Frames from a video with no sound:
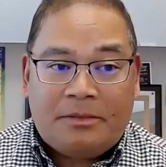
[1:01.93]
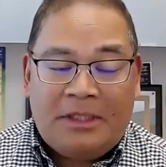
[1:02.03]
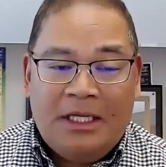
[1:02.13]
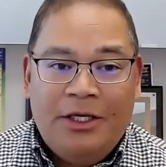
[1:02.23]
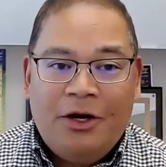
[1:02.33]

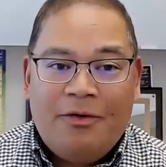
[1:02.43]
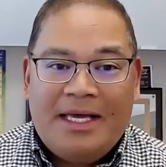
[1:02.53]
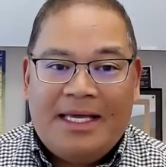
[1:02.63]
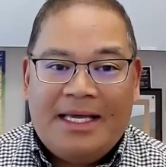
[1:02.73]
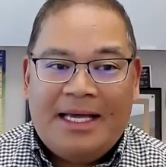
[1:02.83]

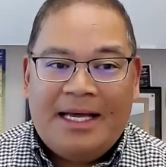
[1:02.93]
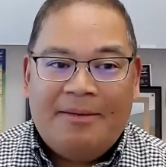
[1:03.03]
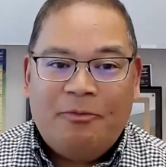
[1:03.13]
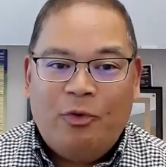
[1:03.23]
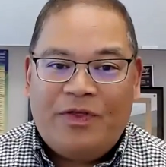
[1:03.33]
it
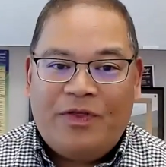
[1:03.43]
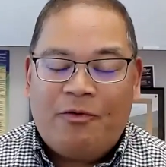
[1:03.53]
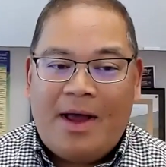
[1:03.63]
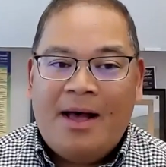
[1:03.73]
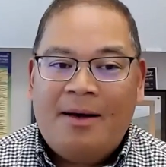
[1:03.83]
with
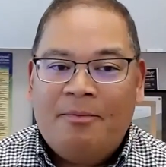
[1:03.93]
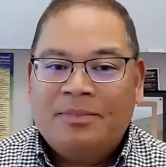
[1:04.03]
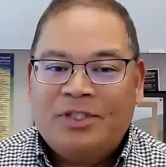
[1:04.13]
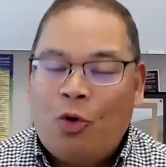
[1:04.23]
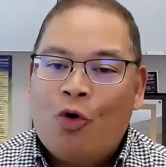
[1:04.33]
the
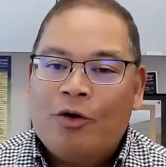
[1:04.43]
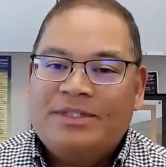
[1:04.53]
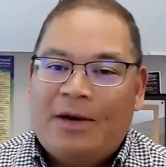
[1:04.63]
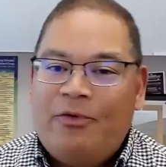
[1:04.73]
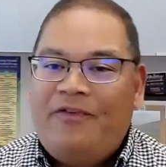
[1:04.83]
storms
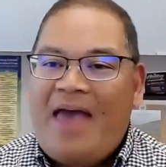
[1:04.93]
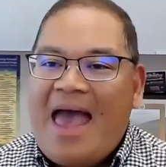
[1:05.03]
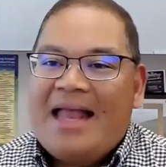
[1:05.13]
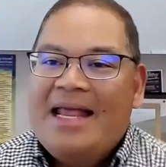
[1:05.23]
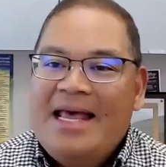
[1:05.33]
that we've
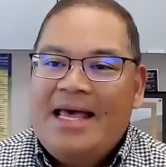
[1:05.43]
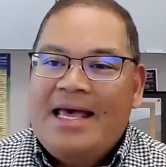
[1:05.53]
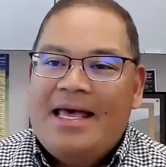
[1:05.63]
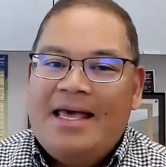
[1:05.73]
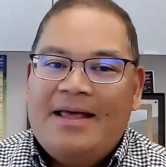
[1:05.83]
had
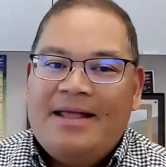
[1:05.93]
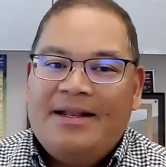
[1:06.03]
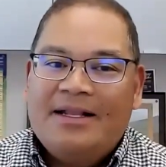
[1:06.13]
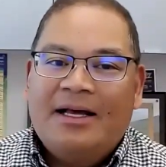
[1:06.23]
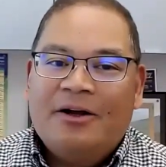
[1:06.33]
in
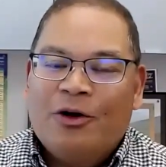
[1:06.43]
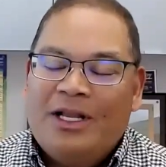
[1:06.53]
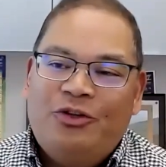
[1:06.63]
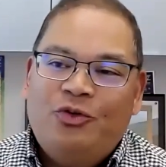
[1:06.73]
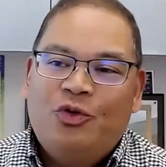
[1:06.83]

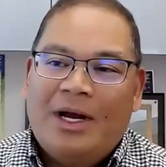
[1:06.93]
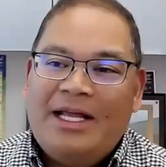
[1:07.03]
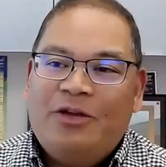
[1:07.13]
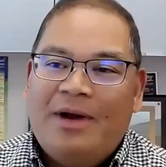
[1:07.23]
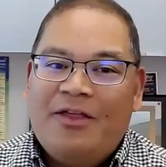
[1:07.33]
early
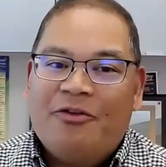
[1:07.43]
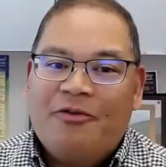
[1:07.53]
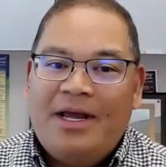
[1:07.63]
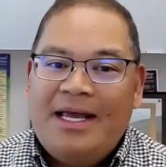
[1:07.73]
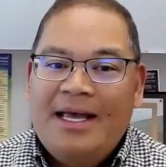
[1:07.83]

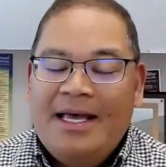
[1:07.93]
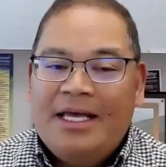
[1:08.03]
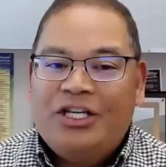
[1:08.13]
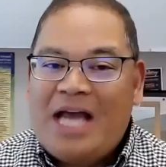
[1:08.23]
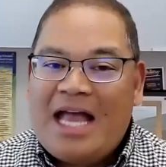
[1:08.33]
2023
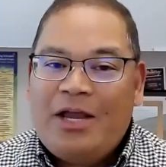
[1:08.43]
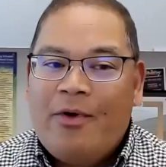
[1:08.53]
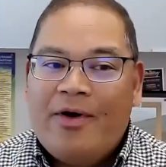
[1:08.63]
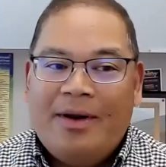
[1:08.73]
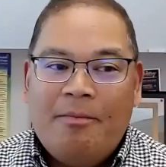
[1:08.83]
in
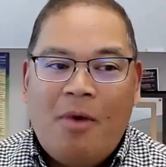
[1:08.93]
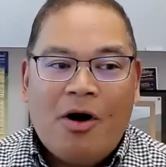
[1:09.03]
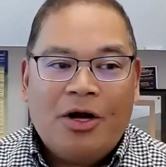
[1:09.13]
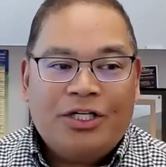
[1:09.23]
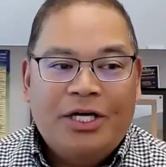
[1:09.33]
January and
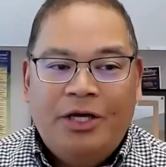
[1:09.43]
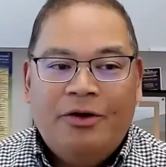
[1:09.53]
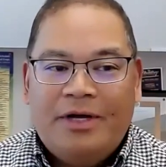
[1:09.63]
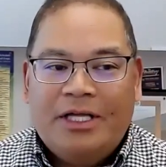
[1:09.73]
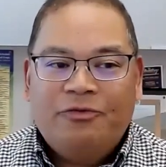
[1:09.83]
March,
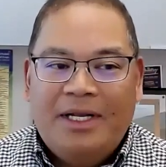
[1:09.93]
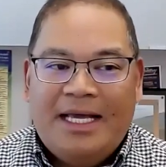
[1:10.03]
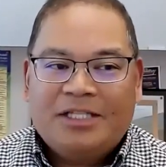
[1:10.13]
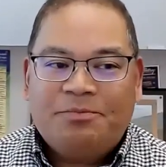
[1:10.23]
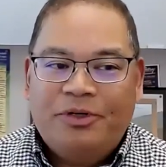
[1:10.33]
it really
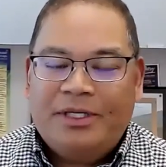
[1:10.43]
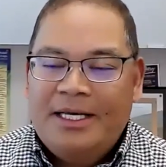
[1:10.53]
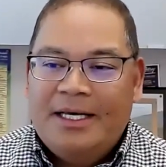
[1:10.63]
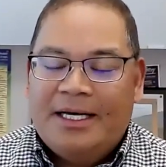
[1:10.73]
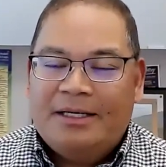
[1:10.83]
has put
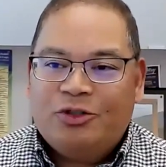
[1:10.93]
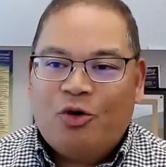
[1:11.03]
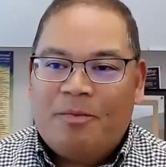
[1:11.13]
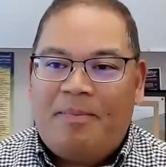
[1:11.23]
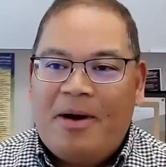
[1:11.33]

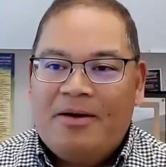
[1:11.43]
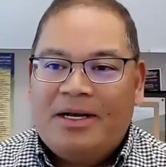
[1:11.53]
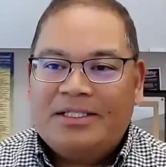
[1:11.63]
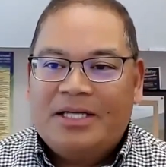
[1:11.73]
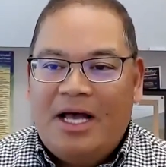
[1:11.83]
storm
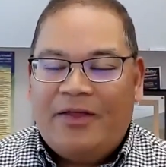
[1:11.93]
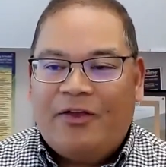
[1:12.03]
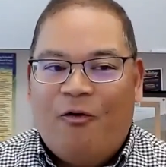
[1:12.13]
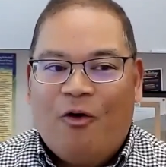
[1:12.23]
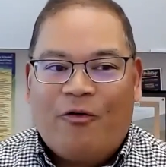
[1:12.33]
preparedness at the
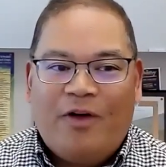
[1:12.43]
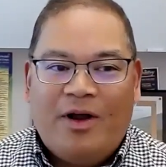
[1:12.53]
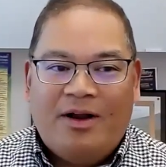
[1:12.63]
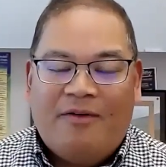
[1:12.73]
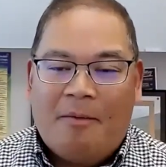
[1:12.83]
forefront
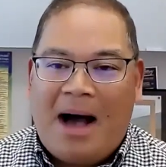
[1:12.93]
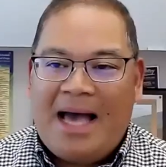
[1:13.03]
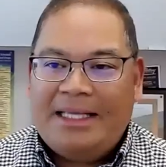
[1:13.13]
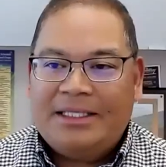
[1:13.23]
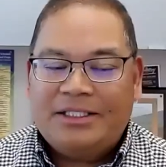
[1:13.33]
of our
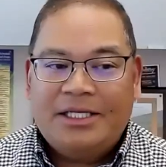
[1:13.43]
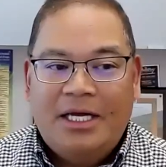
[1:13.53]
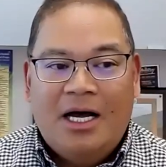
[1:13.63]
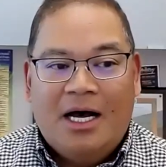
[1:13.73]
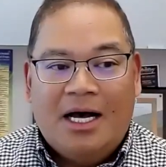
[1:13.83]
minds.
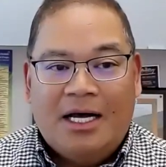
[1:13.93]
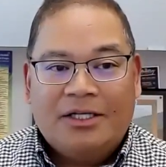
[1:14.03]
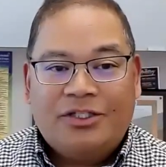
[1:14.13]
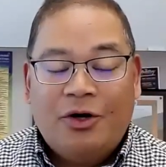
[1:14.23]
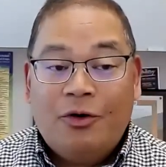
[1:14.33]

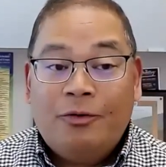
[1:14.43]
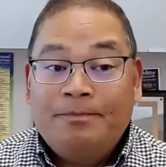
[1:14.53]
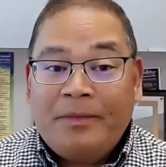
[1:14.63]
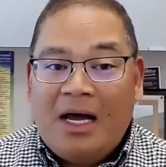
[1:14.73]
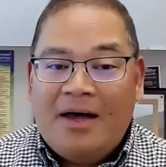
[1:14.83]

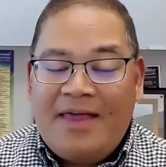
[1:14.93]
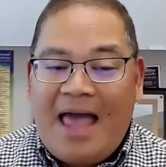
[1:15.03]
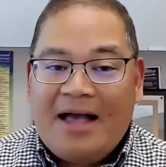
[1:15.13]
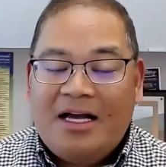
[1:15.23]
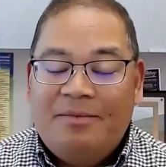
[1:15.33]
The
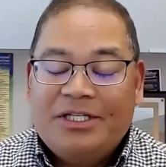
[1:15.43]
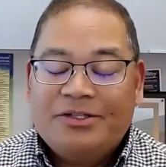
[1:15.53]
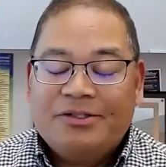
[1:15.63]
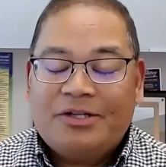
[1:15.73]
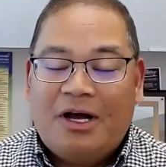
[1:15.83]
Ag
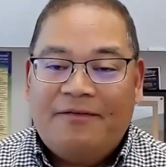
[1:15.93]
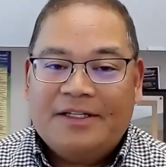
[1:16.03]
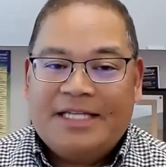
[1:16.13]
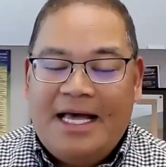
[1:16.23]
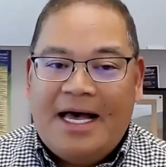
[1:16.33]
Commissioner's
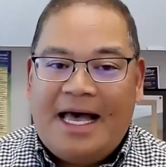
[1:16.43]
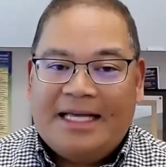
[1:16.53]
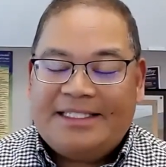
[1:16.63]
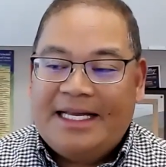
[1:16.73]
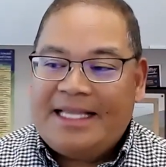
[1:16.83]
Office
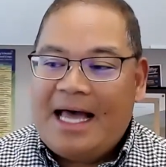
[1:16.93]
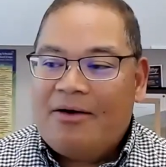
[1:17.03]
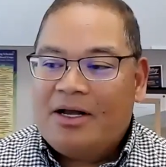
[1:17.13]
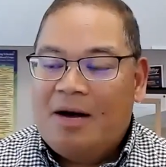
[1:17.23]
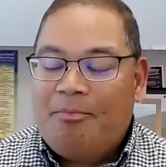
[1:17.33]
has sent out
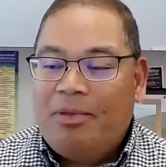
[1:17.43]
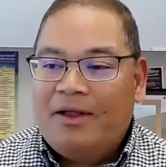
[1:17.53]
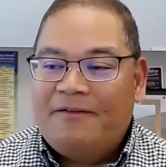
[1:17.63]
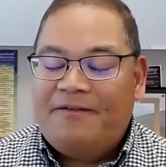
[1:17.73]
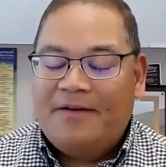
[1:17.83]
a couple
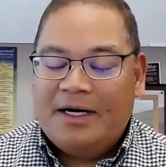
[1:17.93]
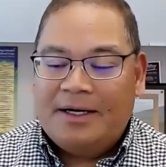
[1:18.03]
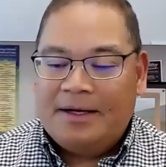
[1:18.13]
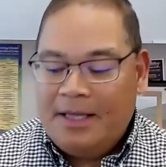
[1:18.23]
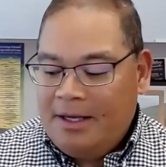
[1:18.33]
of
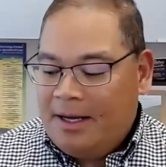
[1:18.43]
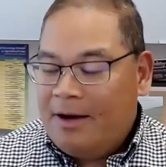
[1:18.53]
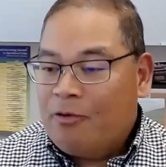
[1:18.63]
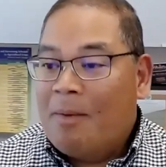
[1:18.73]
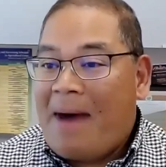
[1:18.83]

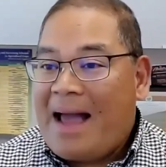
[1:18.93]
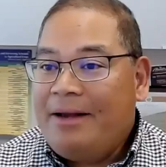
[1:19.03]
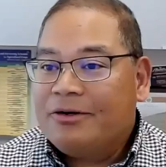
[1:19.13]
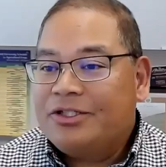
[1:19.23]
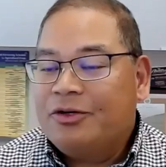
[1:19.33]

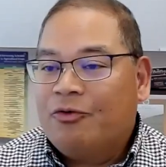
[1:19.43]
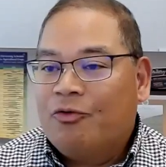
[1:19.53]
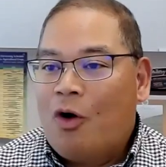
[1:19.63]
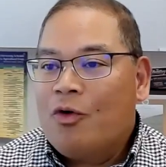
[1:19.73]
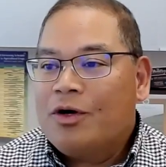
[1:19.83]
reminders to
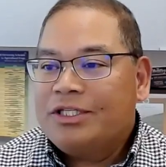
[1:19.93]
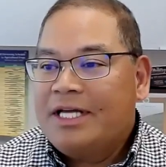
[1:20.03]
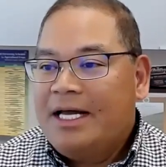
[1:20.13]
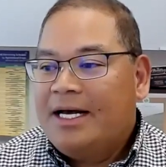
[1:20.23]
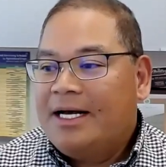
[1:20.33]
growers
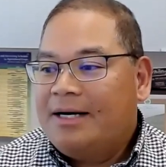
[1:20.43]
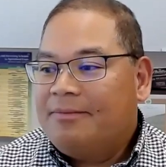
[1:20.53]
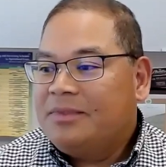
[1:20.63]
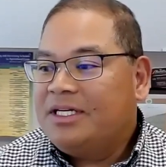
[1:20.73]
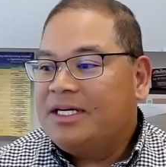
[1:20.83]

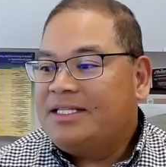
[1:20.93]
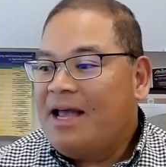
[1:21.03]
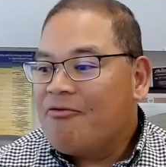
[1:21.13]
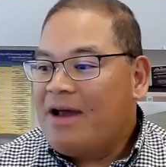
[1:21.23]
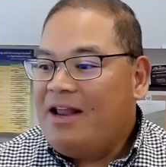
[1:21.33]
to
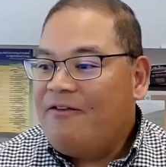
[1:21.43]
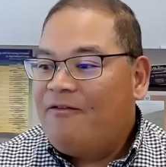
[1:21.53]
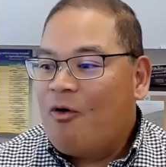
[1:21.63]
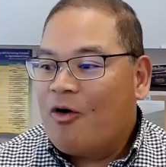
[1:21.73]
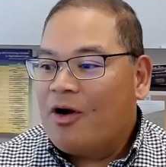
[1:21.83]
get ready
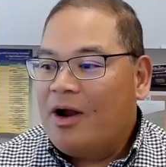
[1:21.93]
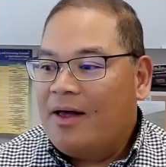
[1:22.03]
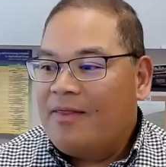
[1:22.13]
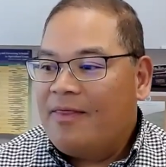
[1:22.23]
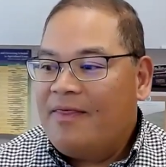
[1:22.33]

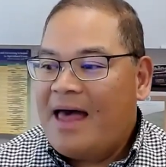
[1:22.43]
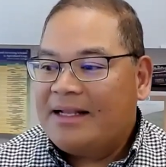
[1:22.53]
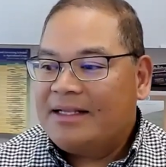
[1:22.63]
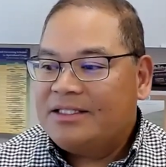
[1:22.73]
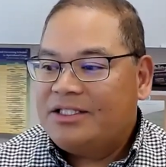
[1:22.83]
for
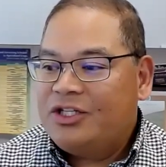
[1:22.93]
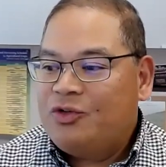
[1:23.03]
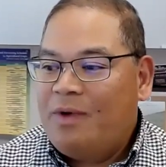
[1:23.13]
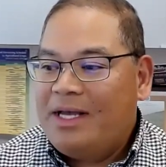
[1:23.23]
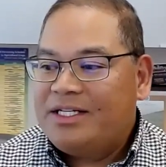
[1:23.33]
that
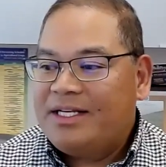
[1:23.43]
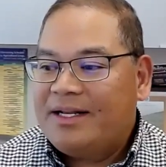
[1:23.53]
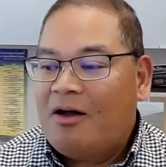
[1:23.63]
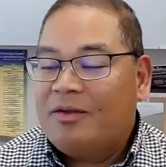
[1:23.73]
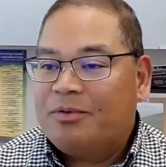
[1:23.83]
situation and
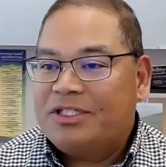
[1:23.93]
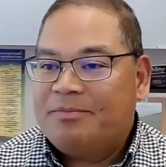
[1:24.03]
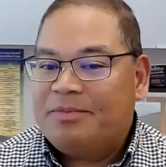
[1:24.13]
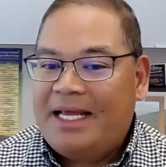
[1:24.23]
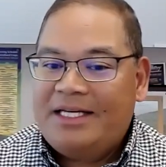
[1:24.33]
all the
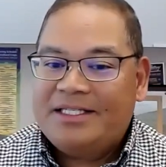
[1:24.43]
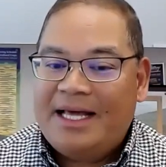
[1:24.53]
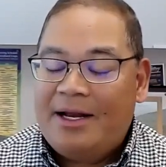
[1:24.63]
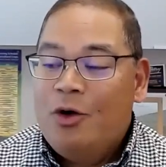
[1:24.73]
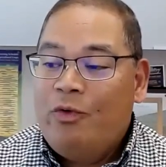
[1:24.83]
precipitation
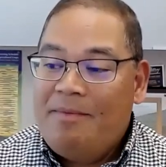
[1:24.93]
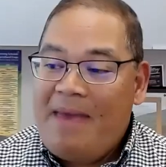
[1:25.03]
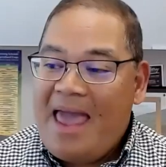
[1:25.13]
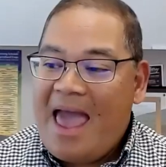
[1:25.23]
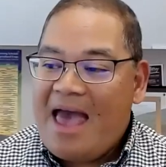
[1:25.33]
that we
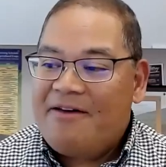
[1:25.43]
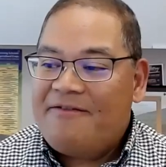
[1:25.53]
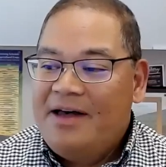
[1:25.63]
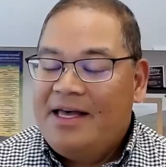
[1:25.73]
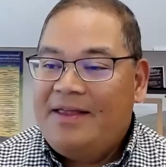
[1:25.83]
may have
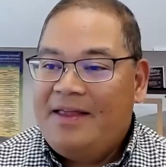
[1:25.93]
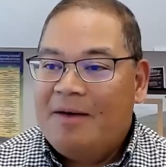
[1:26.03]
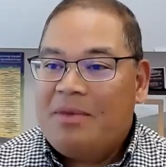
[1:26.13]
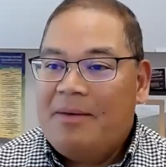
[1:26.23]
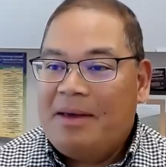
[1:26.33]
in the
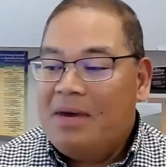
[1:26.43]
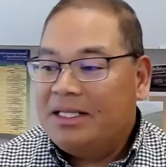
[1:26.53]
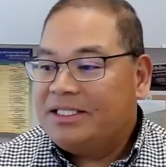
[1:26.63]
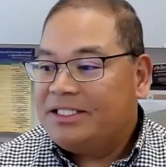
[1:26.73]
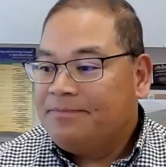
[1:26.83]
upcoming
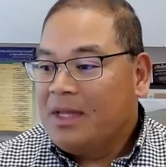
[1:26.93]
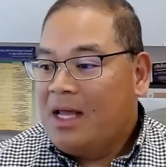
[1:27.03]
months.